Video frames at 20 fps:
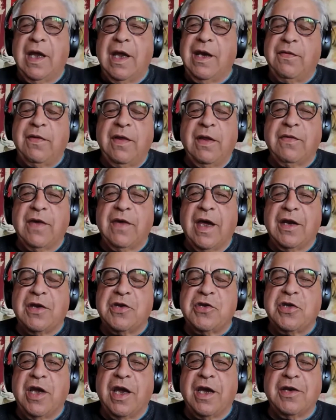if they've got a
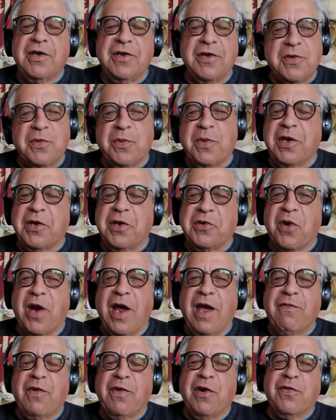check and just want to
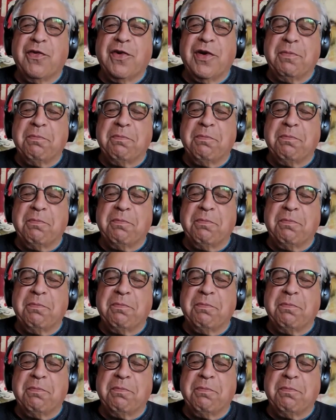drive over